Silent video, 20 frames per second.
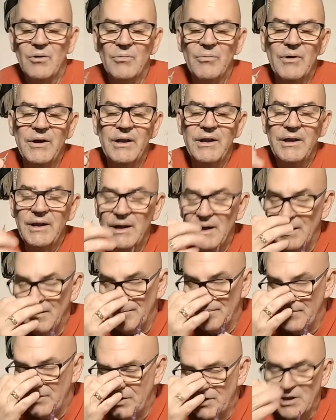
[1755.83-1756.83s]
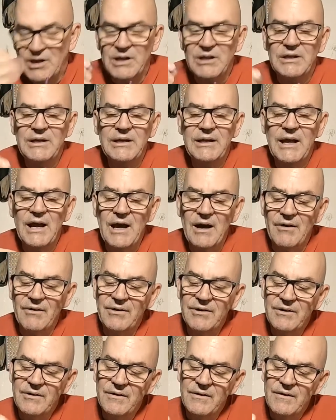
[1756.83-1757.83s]
when you can clean out
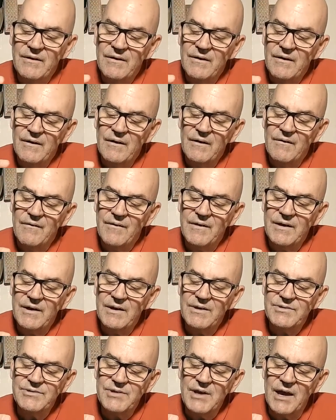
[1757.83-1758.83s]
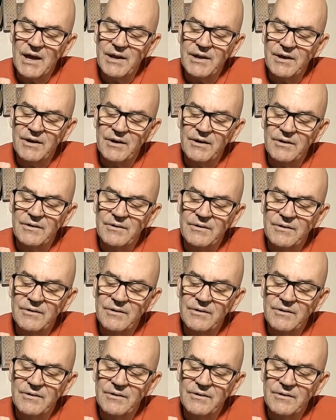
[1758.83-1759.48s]
the inside here,